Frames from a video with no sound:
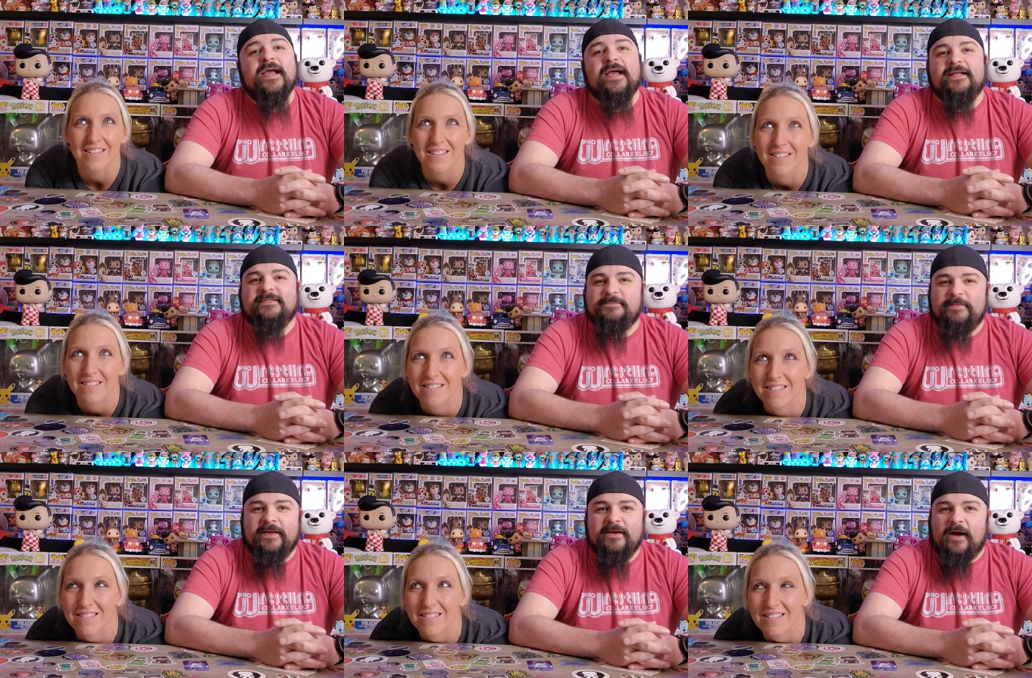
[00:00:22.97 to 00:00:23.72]

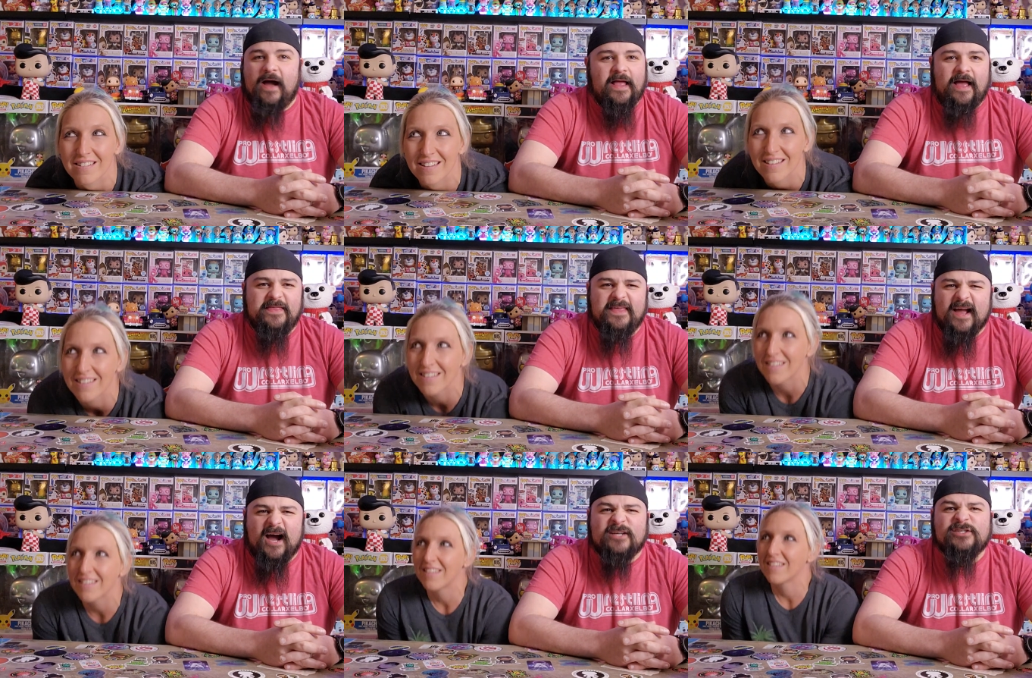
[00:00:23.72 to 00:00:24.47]
Speaker 1: it's been I, I
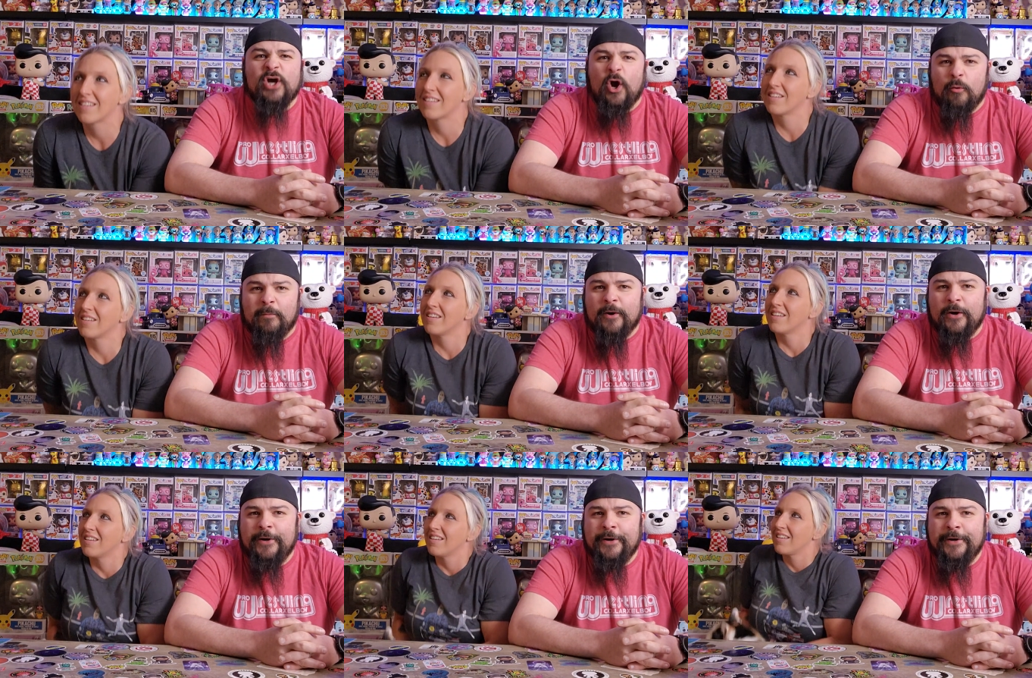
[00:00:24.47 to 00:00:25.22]
think
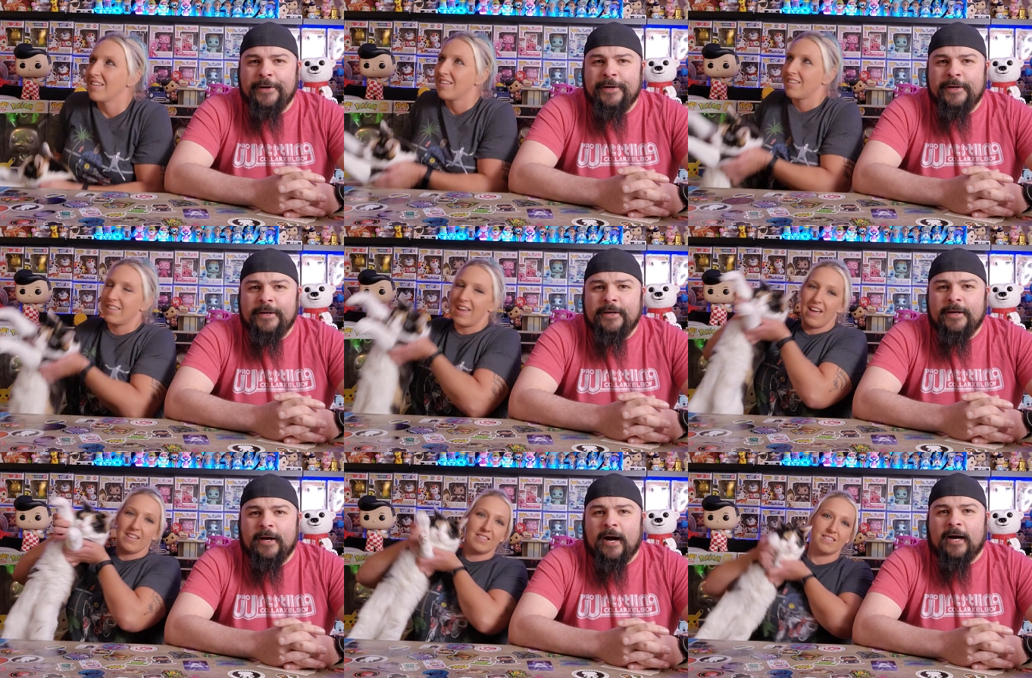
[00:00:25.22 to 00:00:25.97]
October.
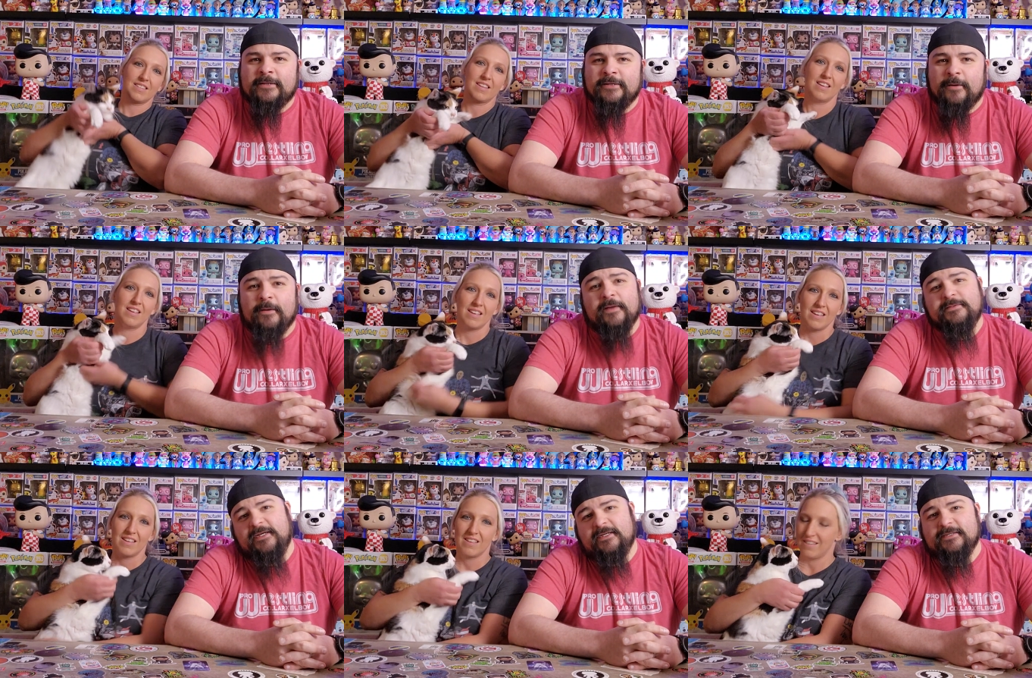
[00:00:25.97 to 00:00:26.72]
Yeah.
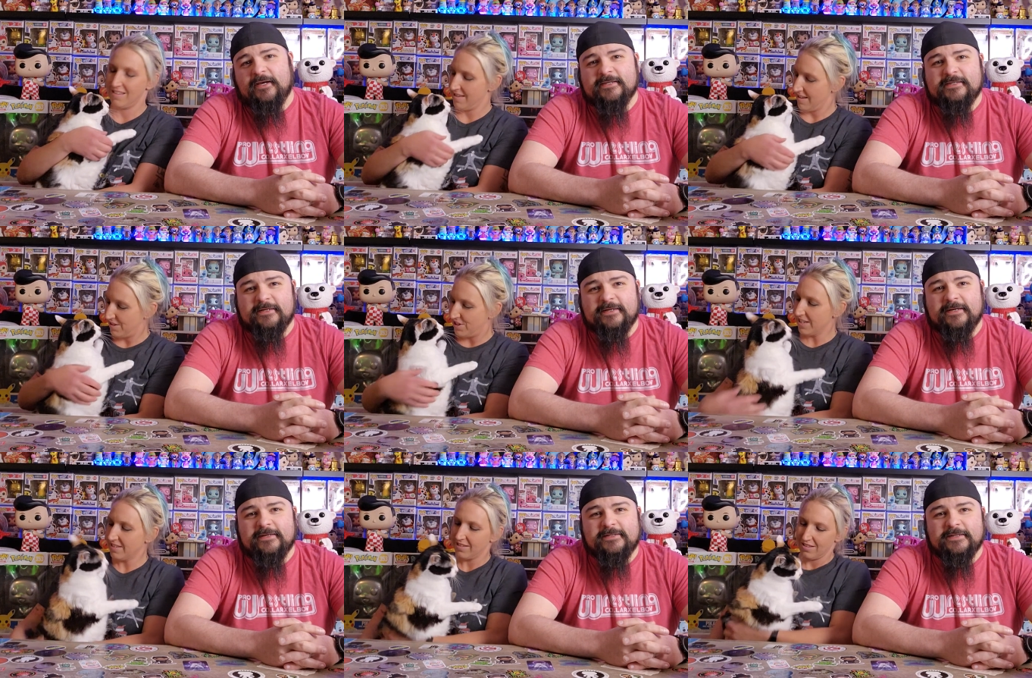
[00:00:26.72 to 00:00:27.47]
October. Jigsaw
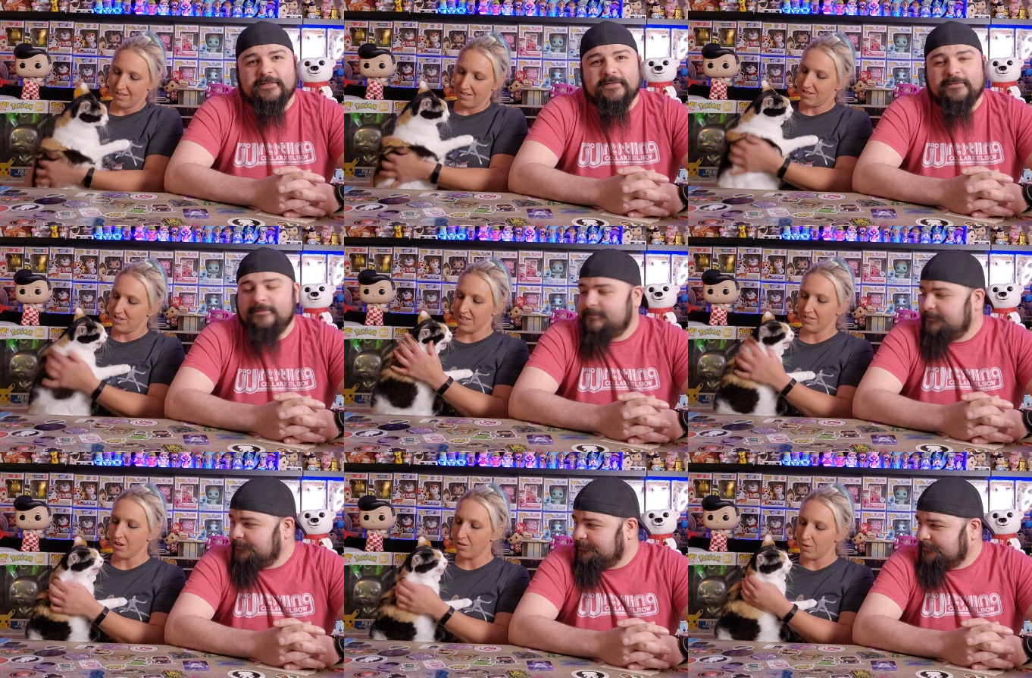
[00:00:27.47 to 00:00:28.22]
still Jigs- here too.
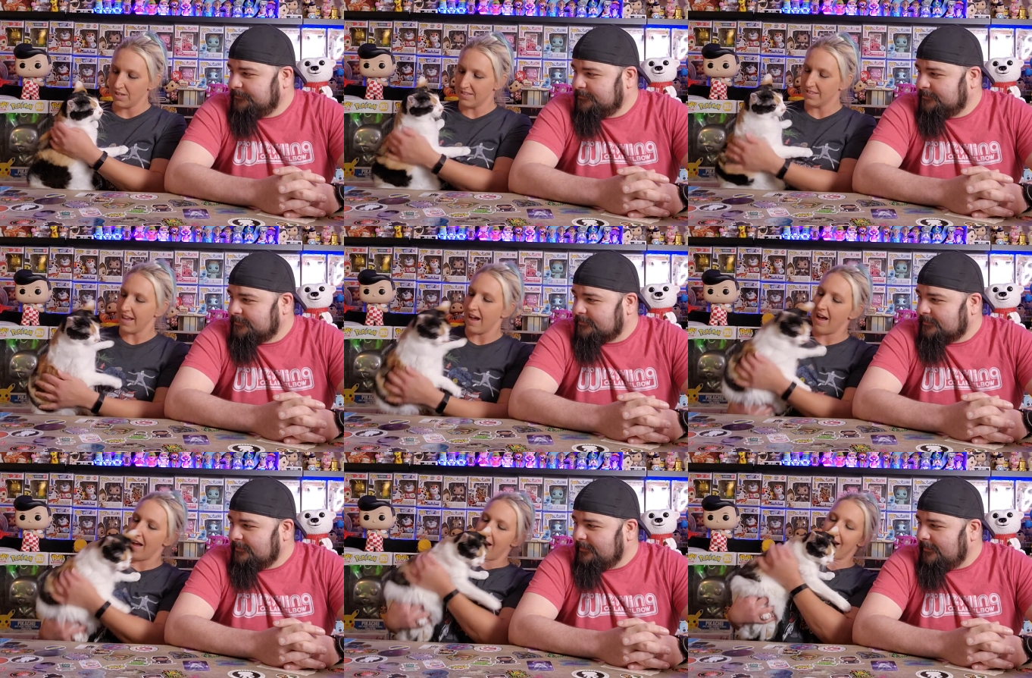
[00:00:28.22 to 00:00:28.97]
Speaker 2: Jigsaw wanted to
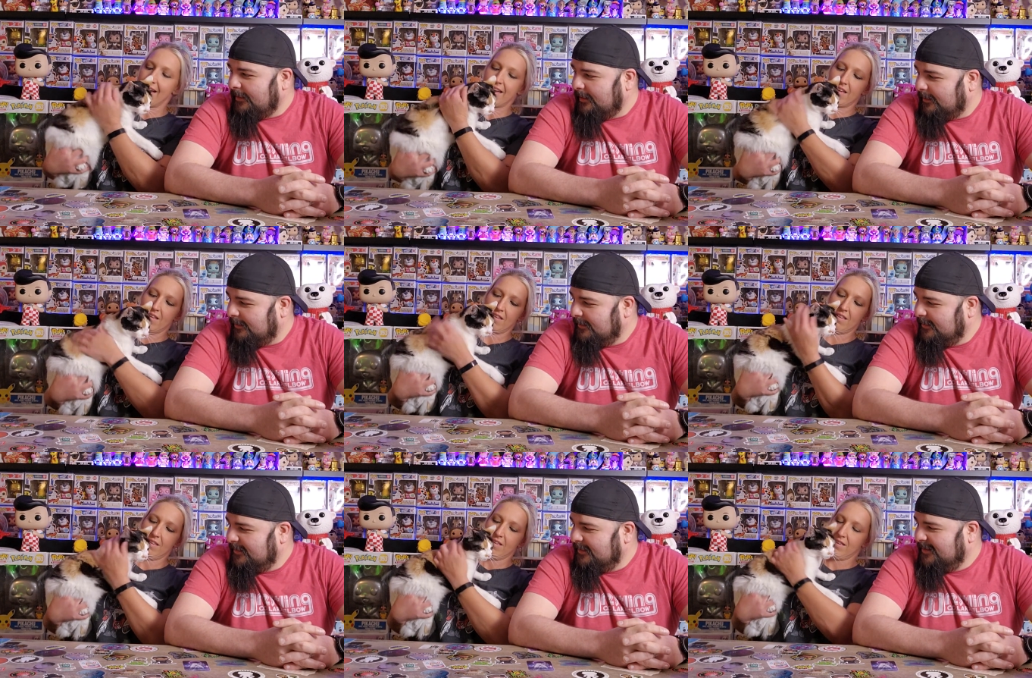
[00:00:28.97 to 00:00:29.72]
say hi. Hi.
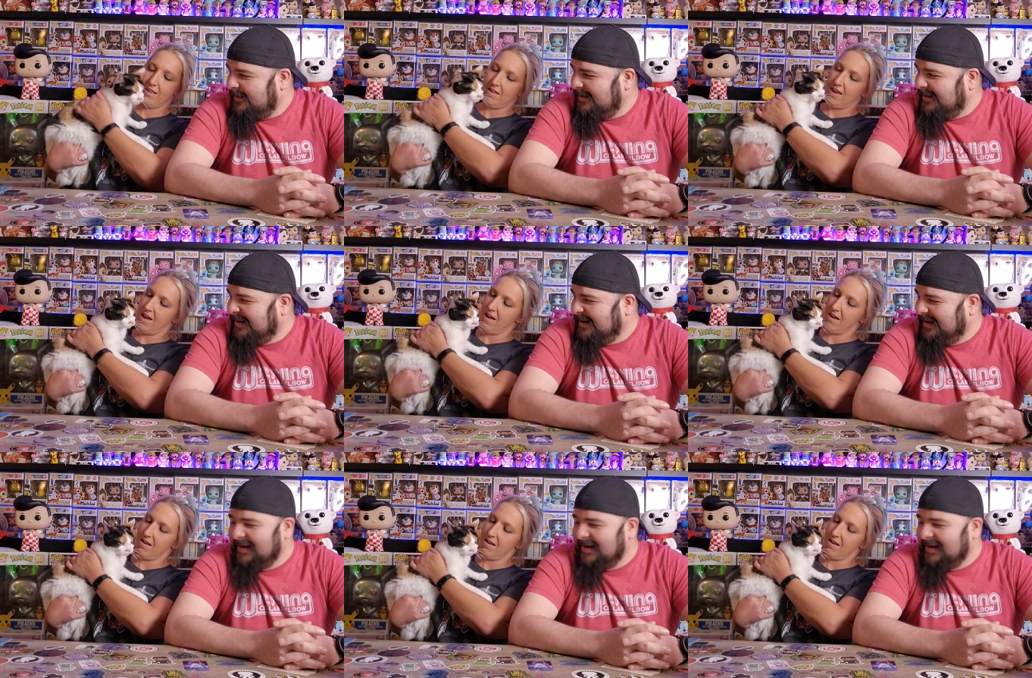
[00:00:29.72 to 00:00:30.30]
Yeah.